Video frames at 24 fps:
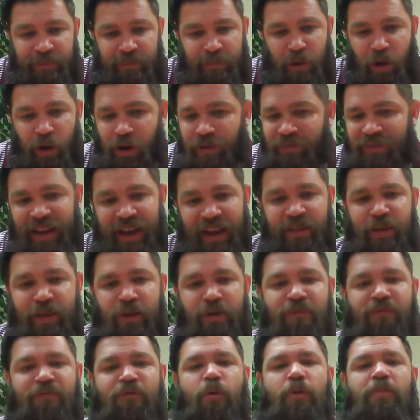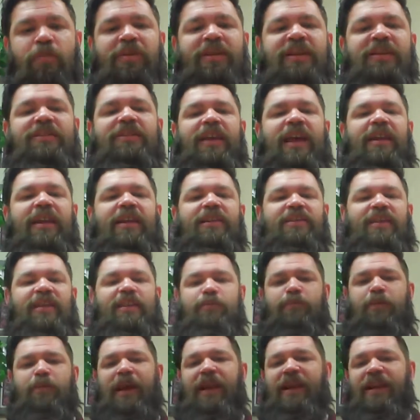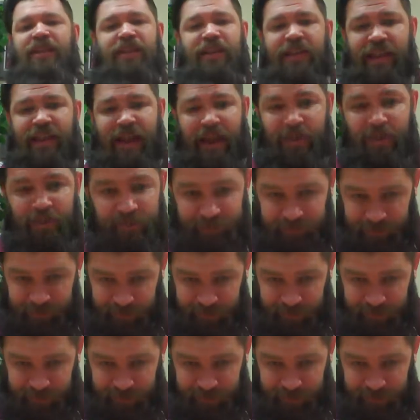Part of getting their informed consent is explaining to them